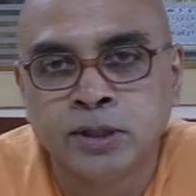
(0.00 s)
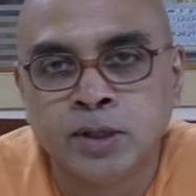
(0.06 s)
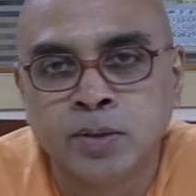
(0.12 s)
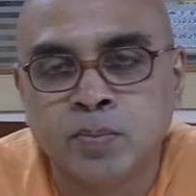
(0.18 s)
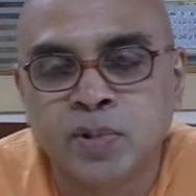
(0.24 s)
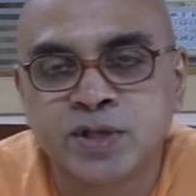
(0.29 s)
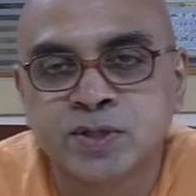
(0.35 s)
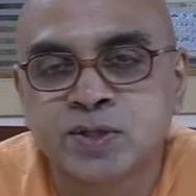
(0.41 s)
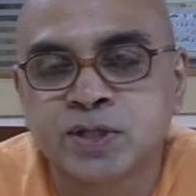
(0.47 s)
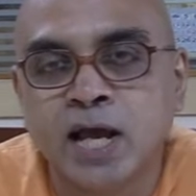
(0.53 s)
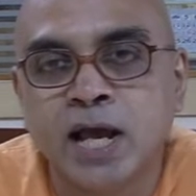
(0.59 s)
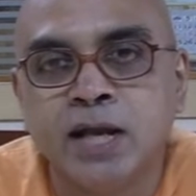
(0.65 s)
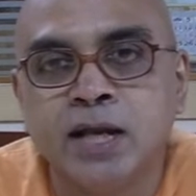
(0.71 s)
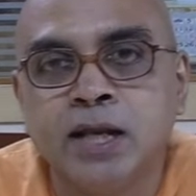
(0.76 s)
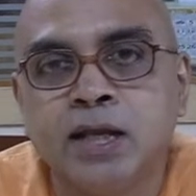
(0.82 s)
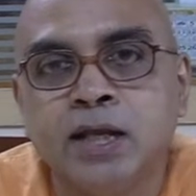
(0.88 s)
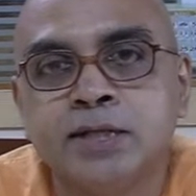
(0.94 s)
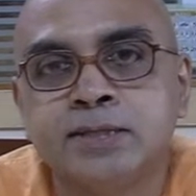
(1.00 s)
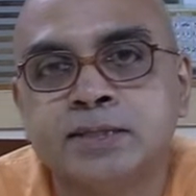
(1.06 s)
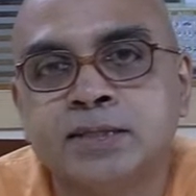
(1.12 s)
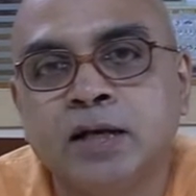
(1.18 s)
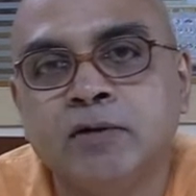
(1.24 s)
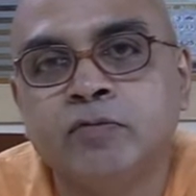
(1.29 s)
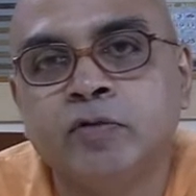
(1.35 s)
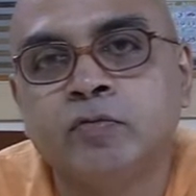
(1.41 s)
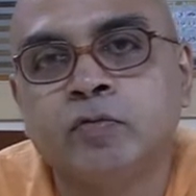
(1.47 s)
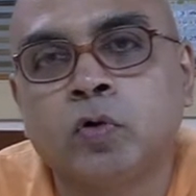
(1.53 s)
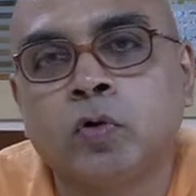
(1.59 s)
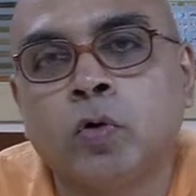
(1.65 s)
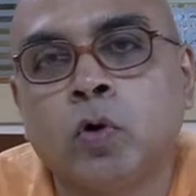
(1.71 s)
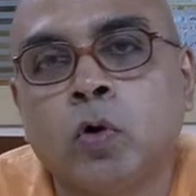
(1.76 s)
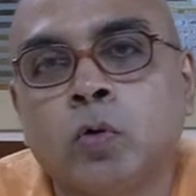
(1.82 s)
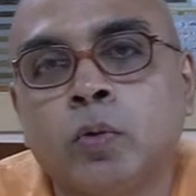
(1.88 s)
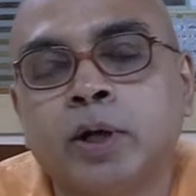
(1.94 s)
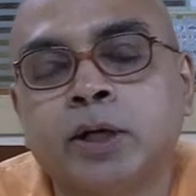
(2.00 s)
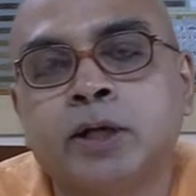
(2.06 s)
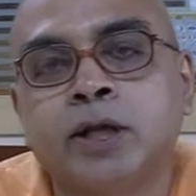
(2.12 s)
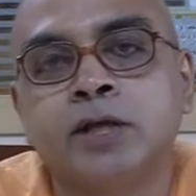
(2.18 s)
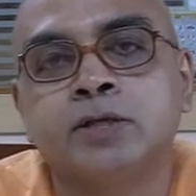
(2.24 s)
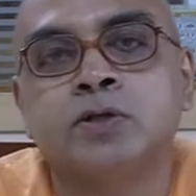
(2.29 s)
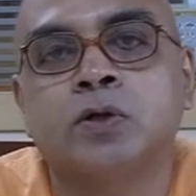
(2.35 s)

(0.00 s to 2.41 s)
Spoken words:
By standing itself, it overtakes